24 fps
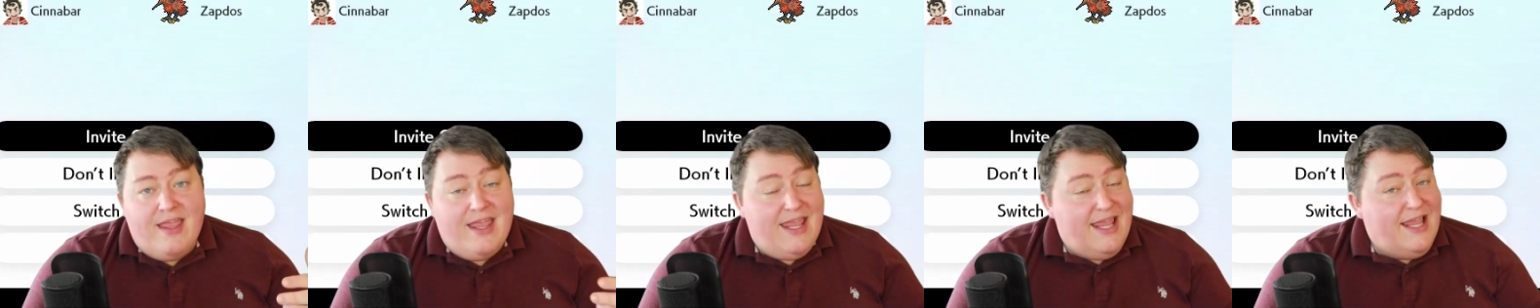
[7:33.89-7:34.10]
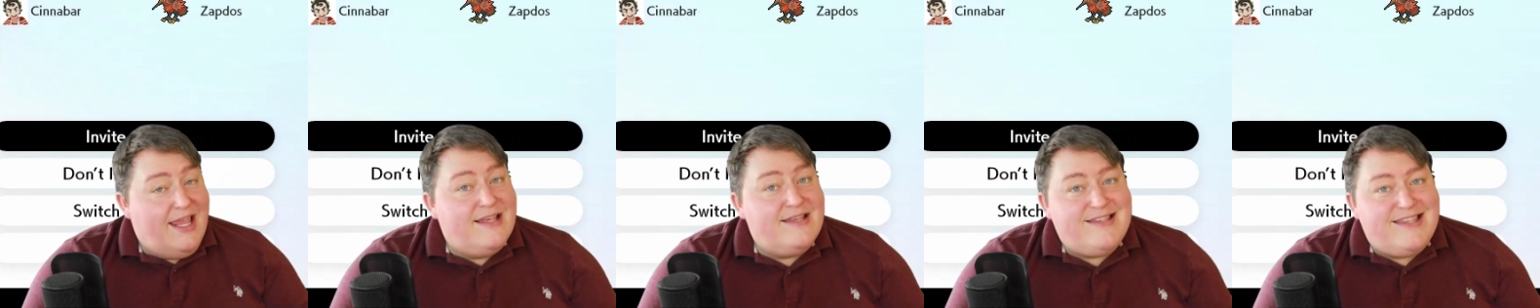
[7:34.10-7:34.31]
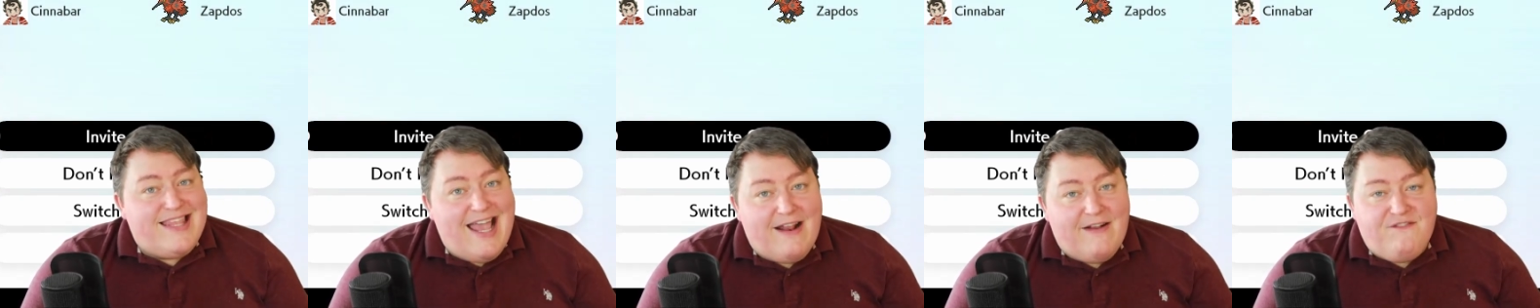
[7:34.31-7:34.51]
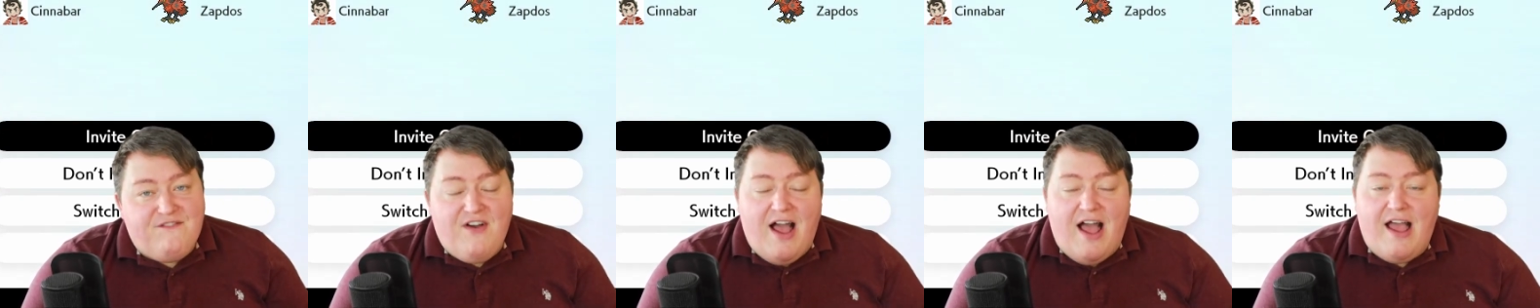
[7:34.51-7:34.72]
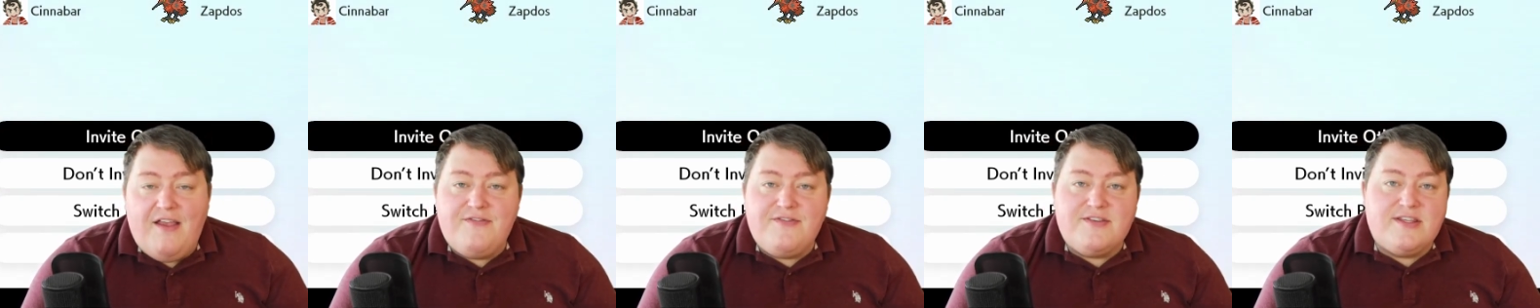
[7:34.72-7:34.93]
is that
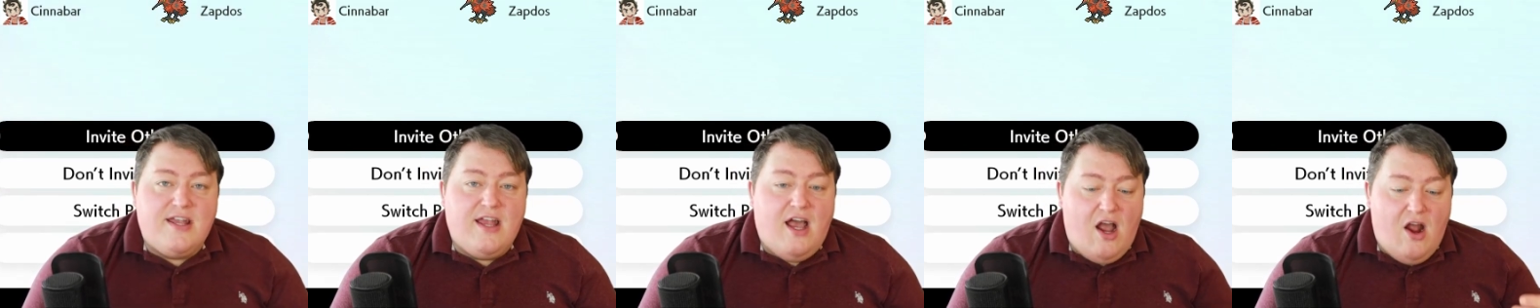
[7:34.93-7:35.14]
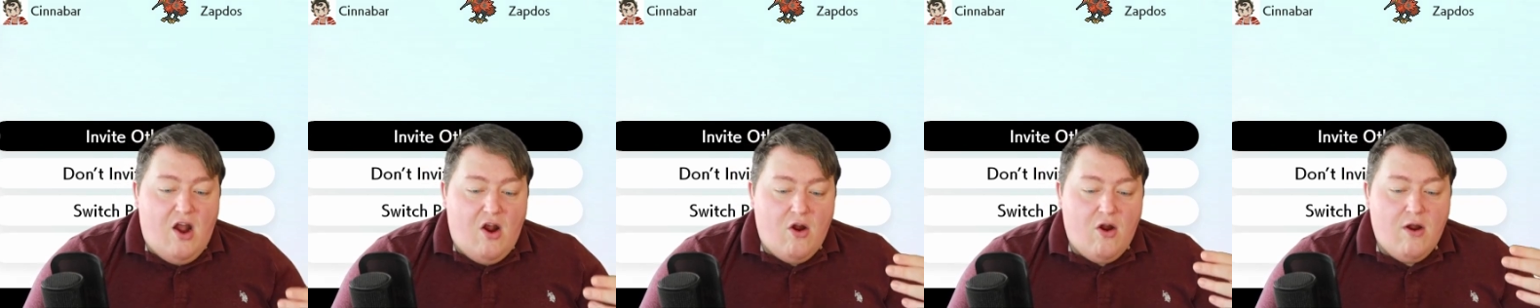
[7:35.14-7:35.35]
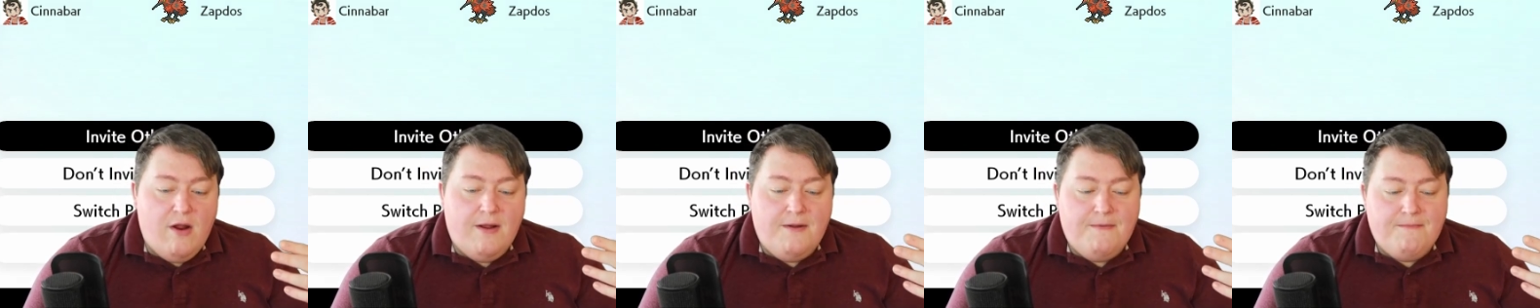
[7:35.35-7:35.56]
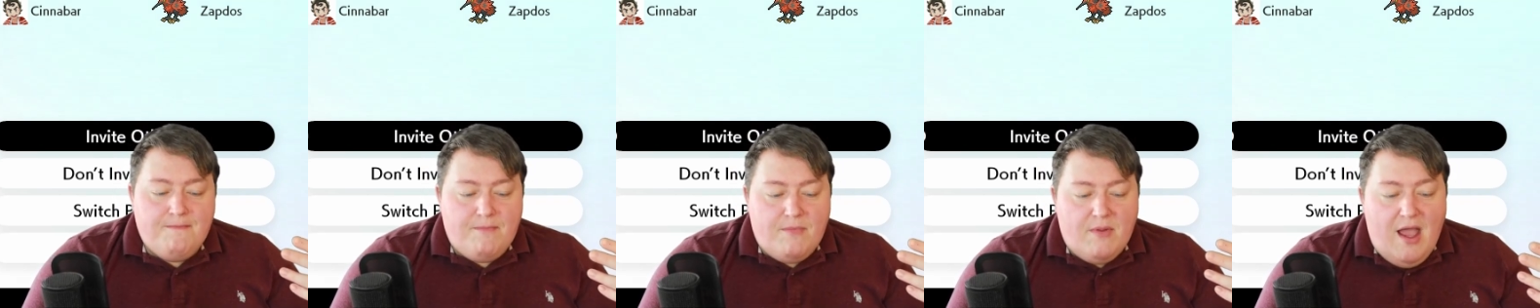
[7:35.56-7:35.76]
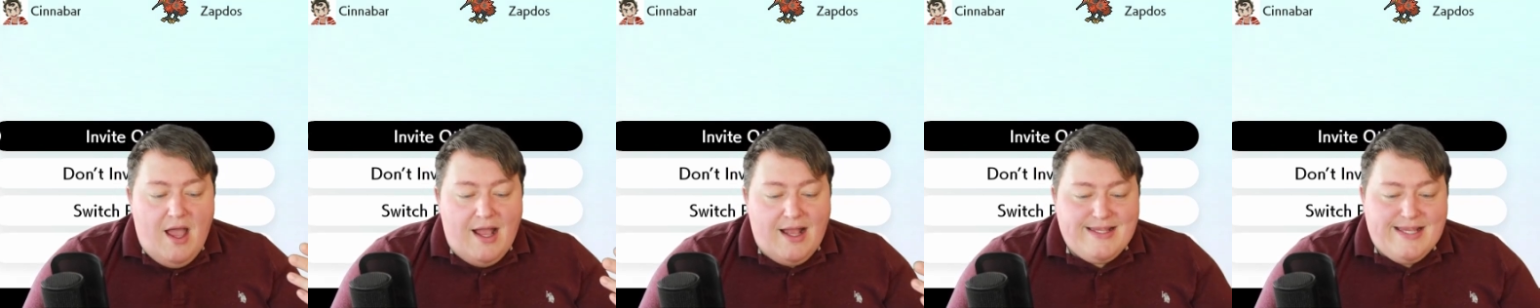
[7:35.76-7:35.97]
5-star
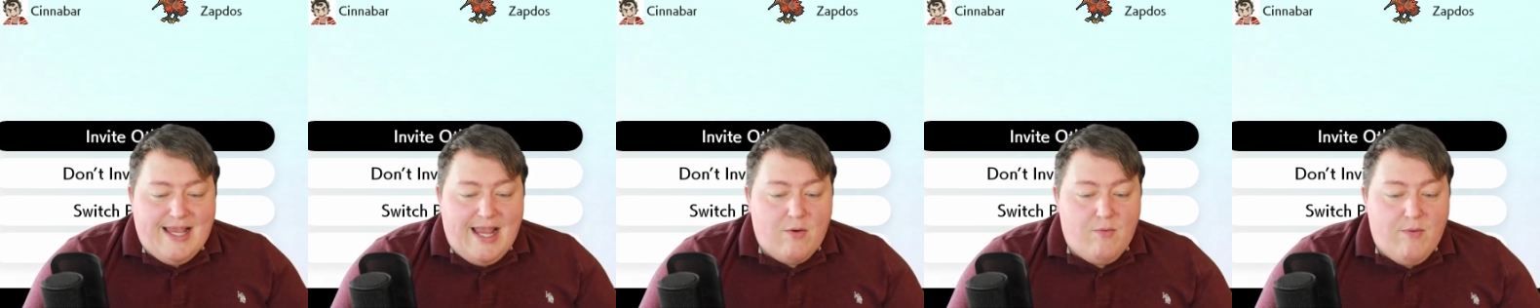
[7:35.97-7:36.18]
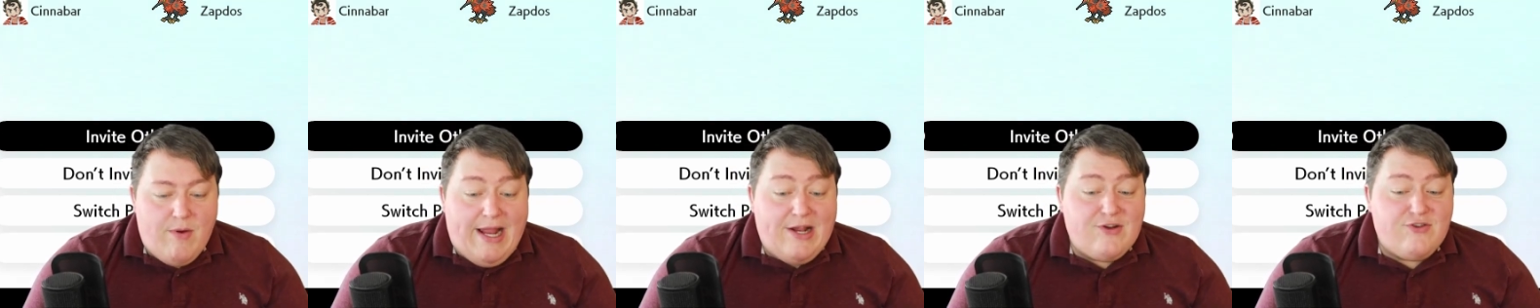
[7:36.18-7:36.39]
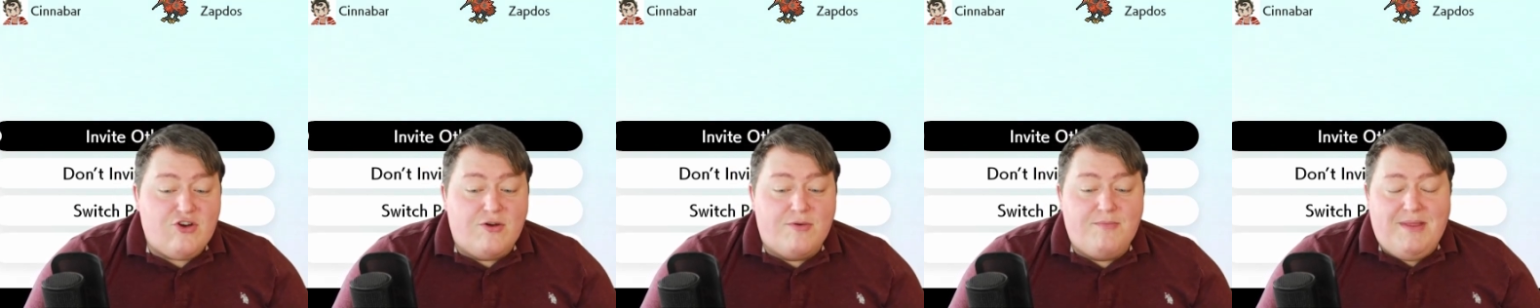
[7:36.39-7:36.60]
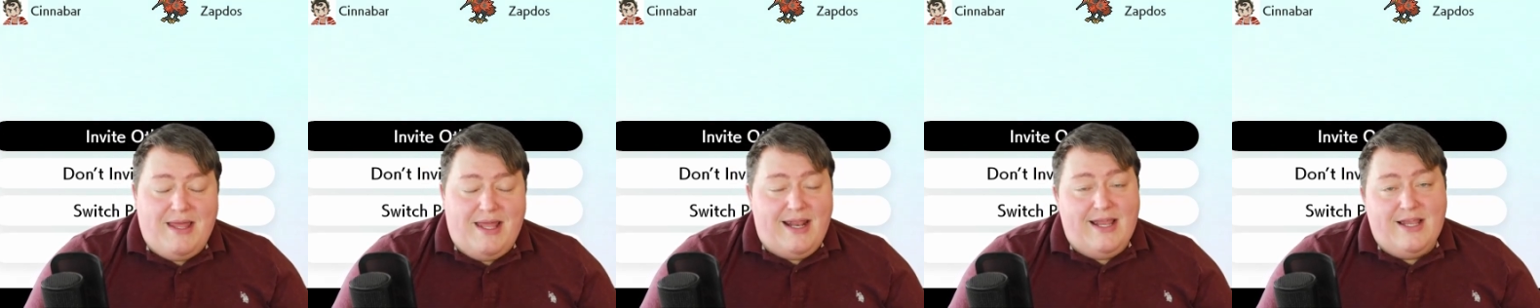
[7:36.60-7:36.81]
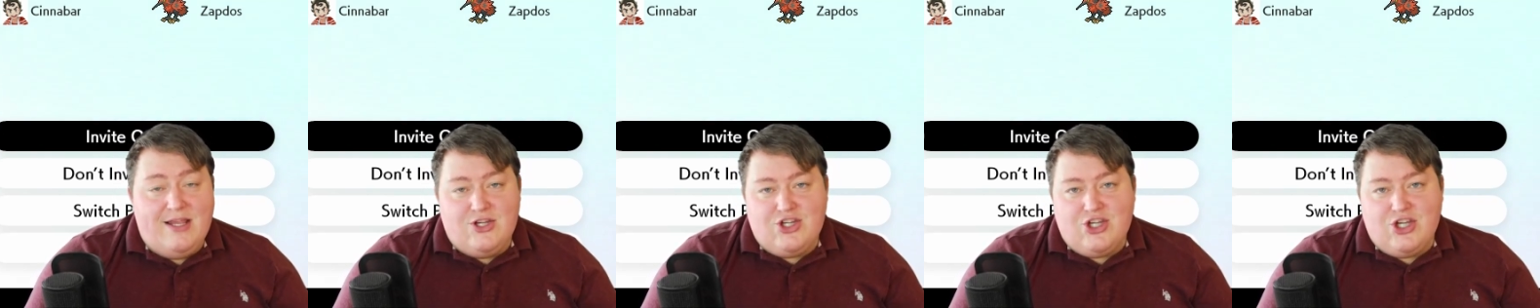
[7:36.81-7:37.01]
Tyrantrum that
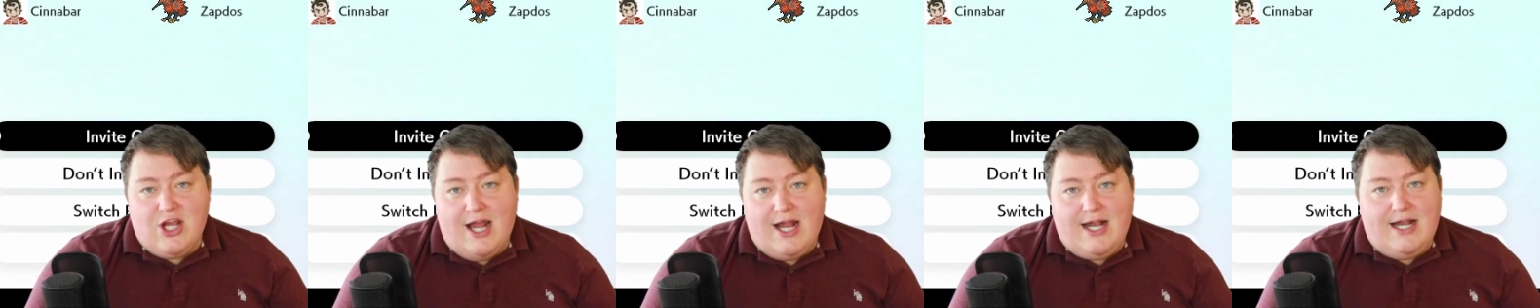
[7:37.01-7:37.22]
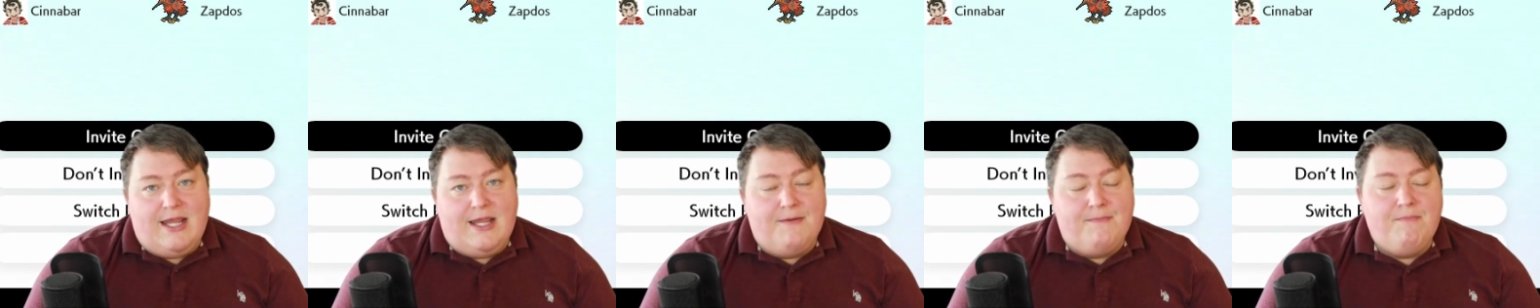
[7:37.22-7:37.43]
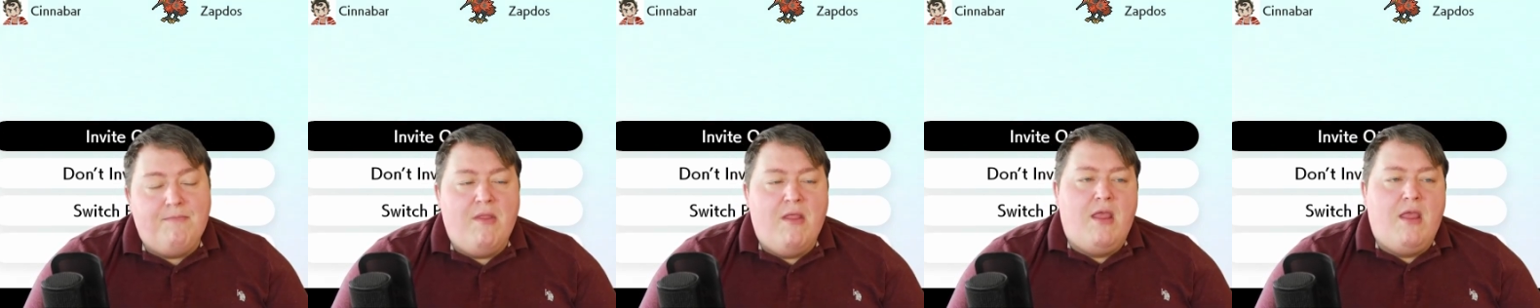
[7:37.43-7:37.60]
is shiny.